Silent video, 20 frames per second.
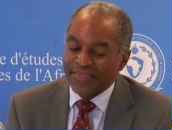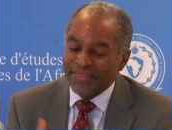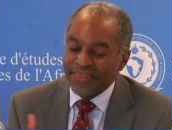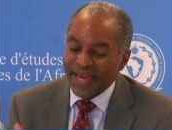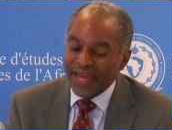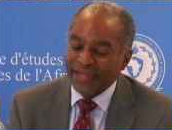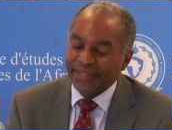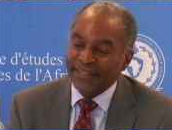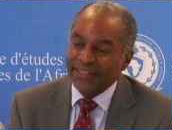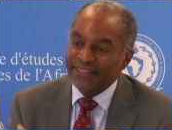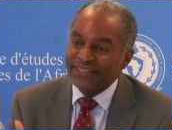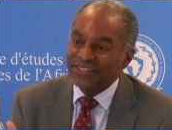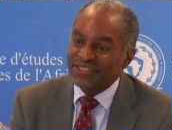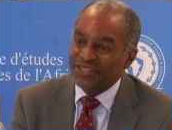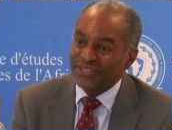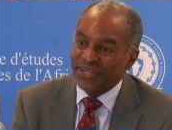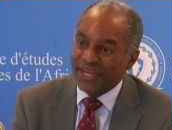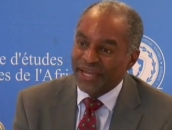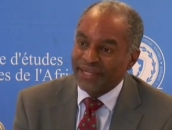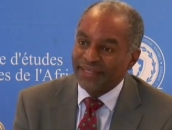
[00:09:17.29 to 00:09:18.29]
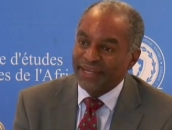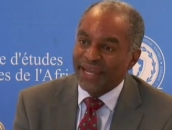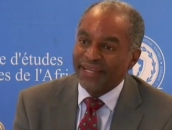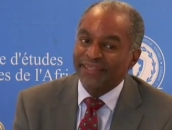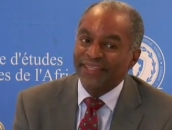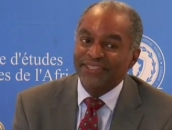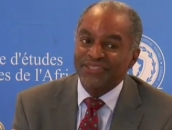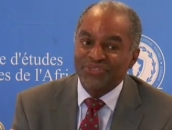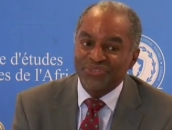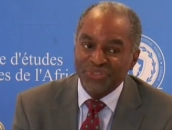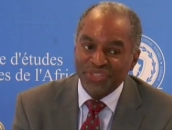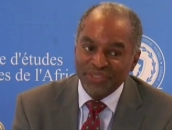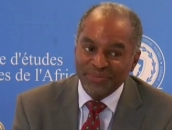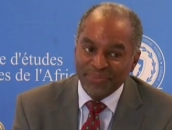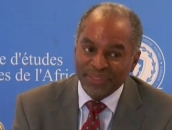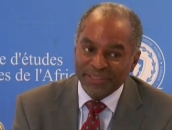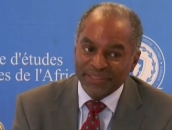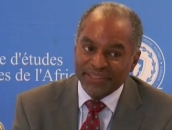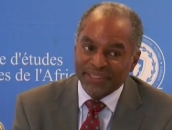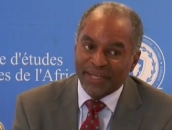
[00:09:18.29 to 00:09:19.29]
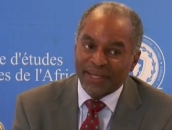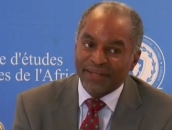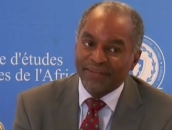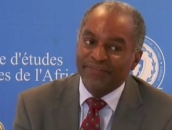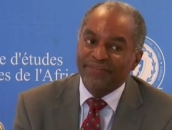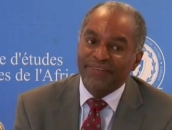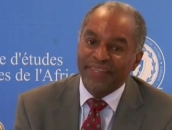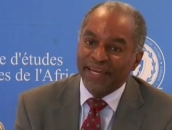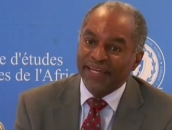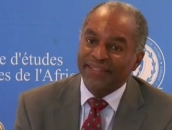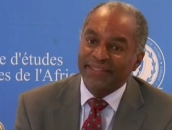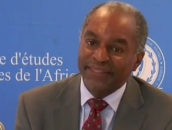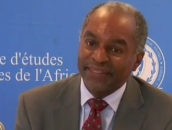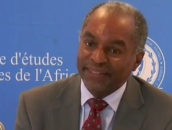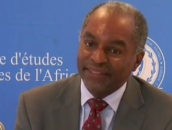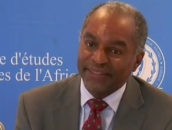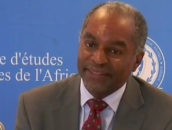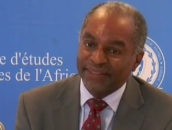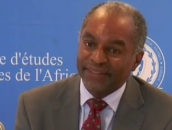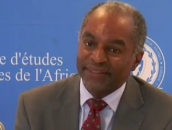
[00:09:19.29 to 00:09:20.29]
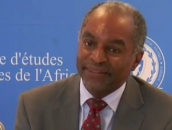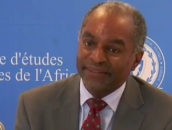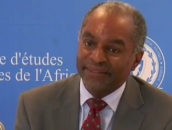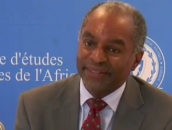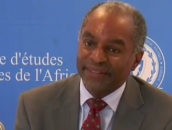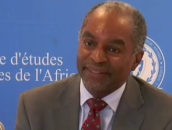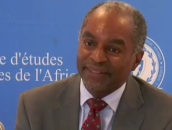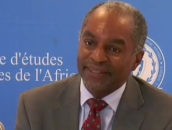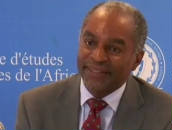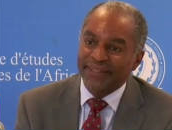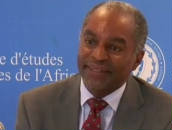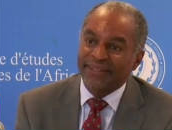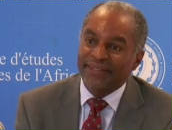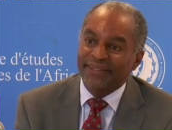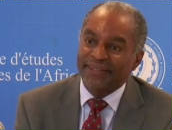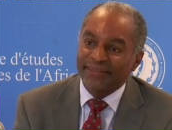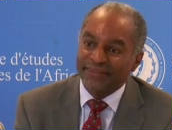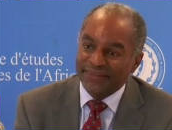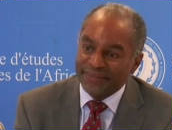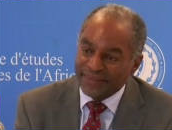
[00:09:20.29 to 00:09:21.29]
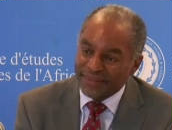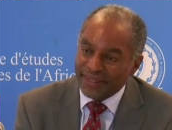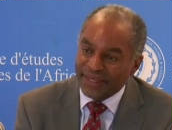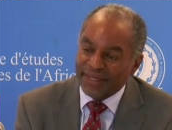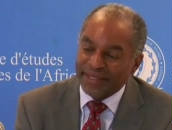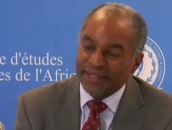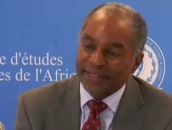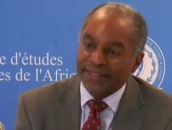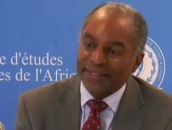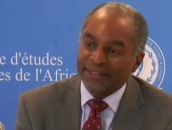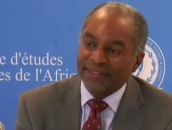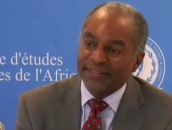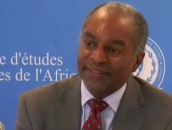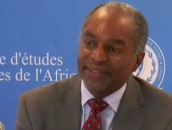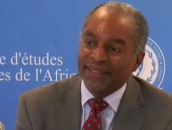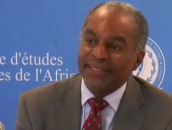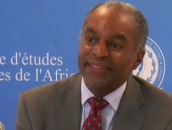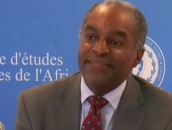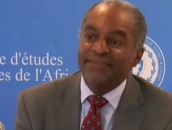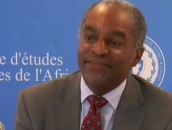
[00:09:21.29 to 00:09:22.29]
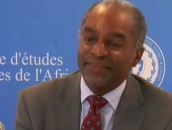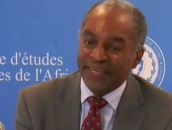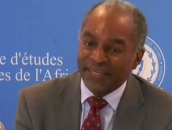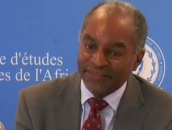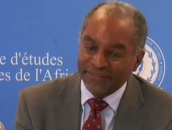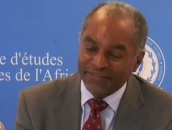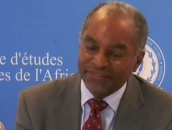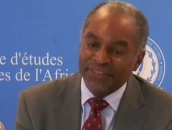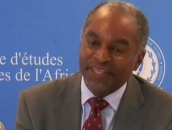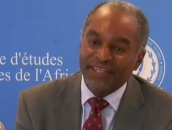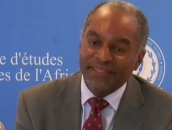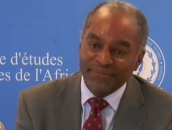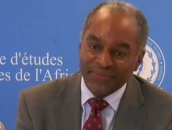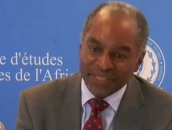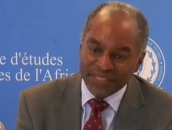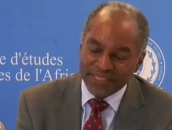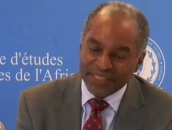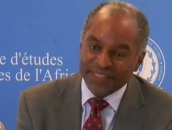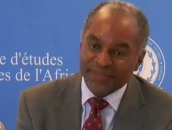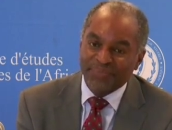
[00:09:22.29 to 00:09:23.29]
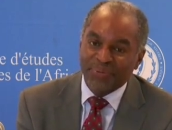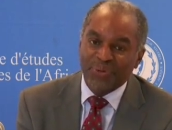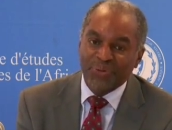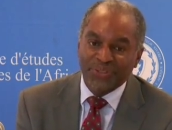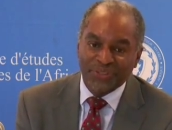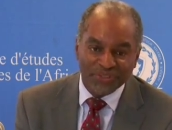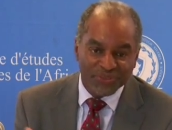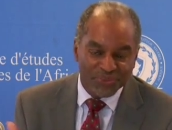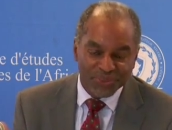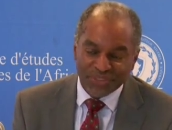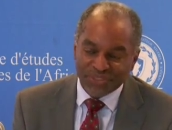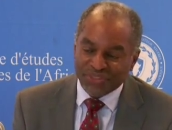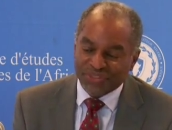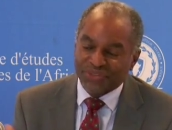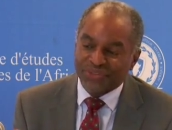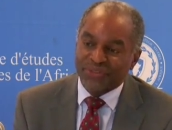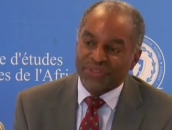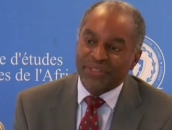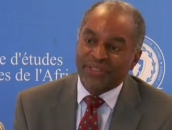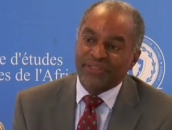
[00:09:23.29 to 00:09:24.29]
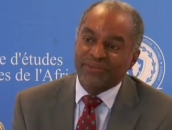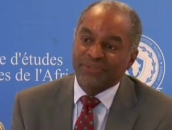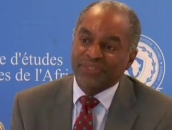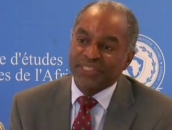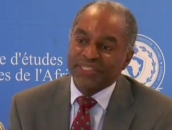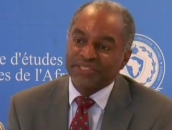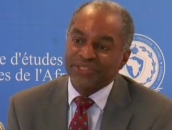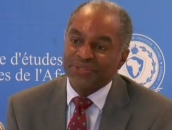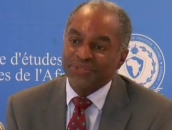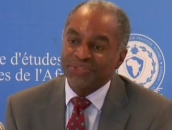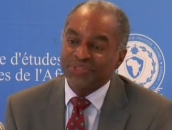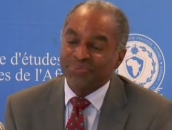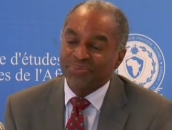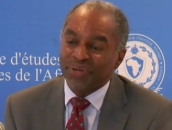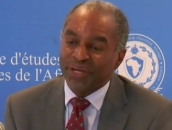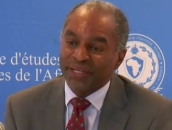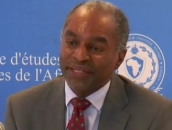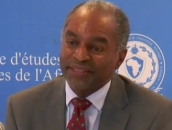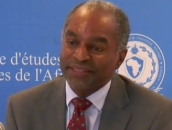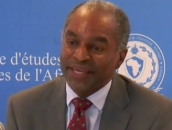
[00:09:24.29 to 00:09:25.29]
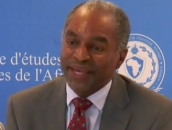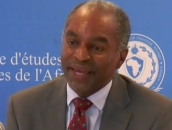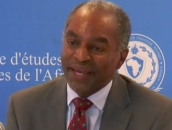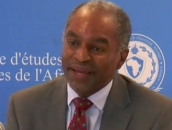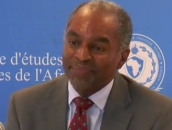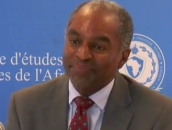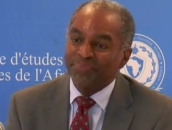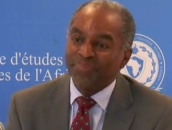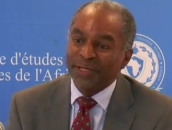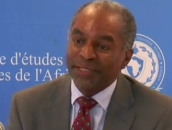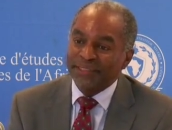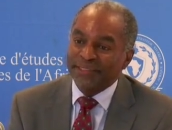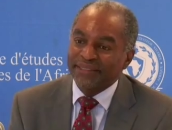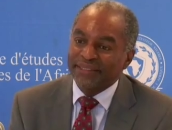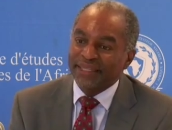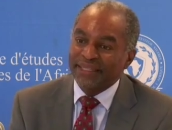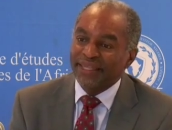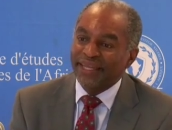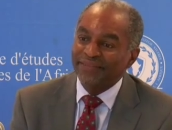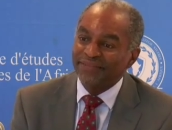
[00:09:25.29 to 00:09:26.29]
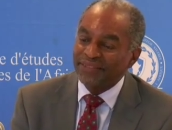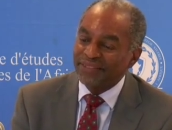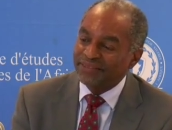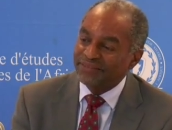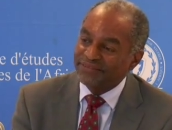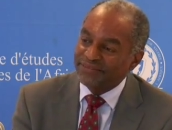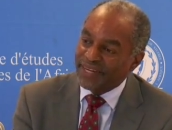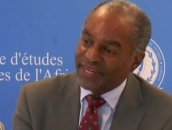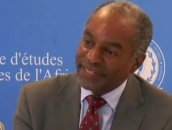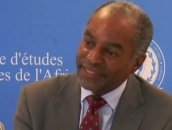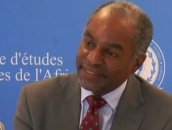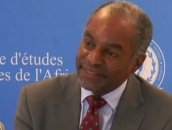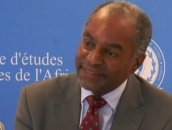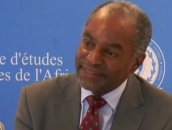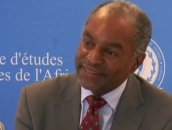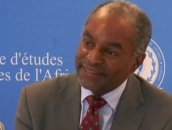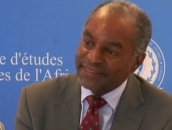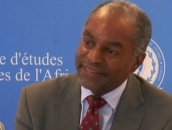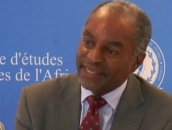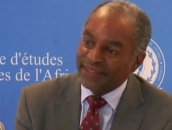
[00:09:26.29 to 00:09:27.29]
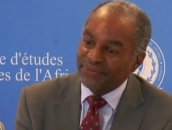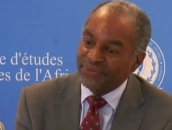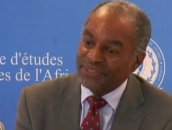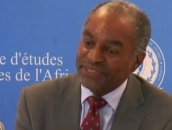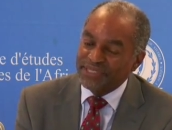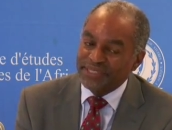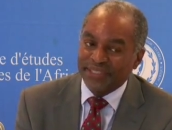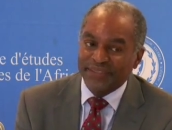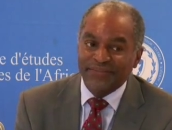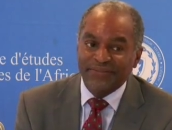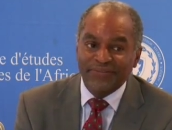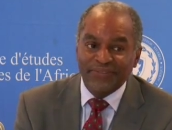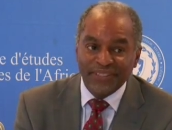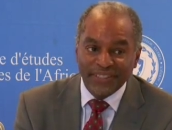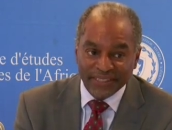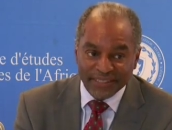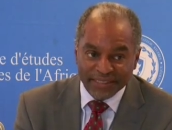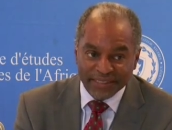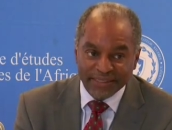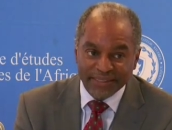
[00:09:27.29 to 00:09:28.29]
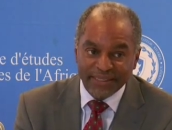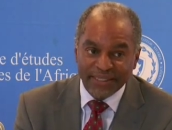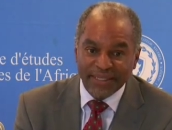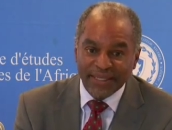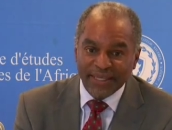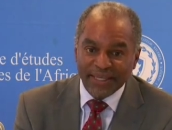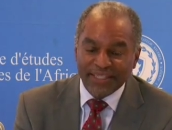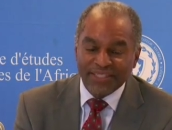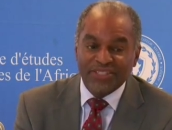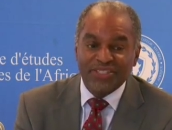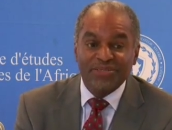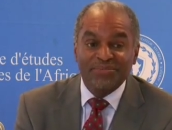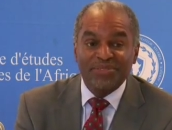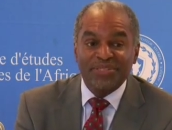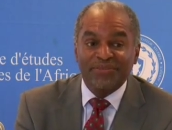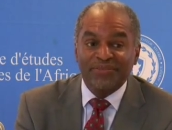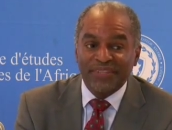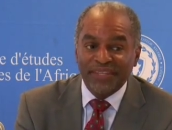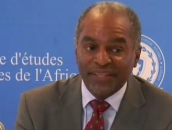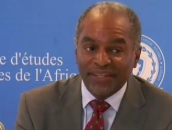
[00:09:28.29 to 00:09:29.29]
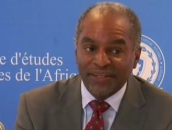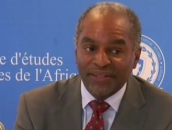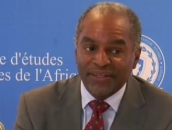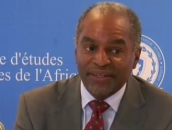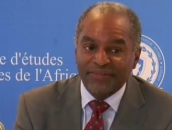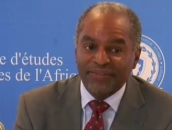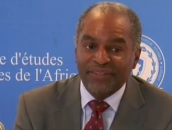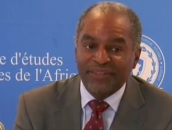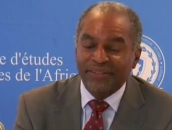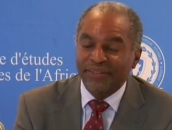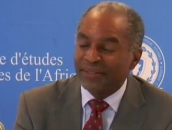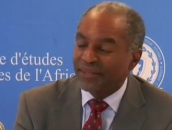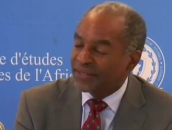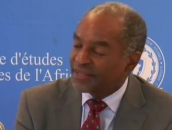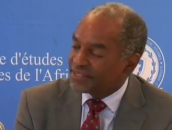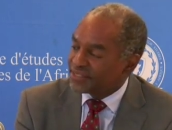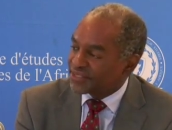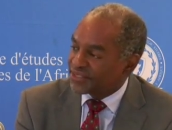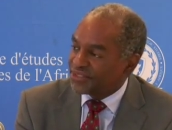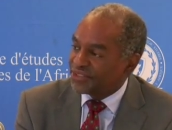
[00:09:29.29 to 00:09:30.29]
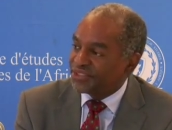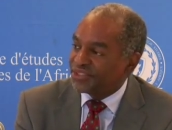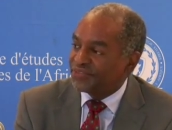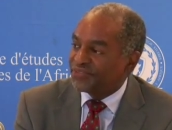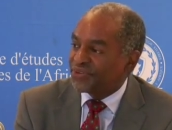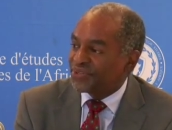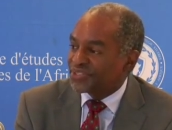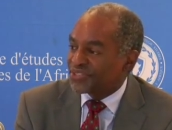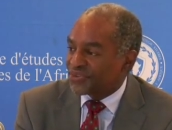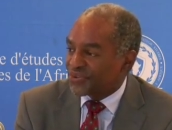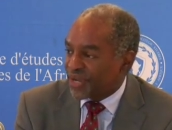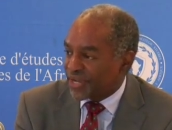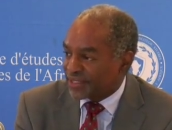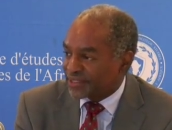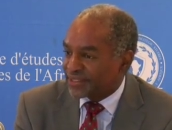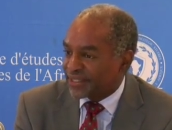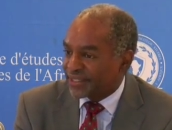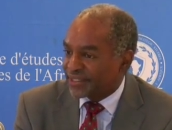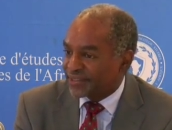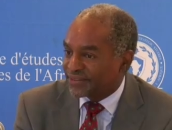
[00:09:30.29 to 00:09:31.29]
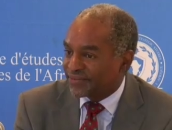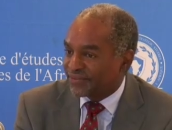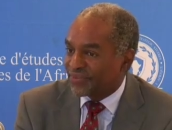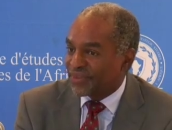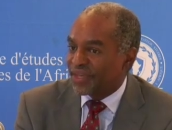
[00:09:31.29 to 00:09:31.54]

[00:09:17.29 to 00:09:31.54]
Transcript: That inter and and the treatment of that leader uh, in inflamed his supporters, which is no surprise. But the level of violence that was inflicted in terms of their of the security force crackdown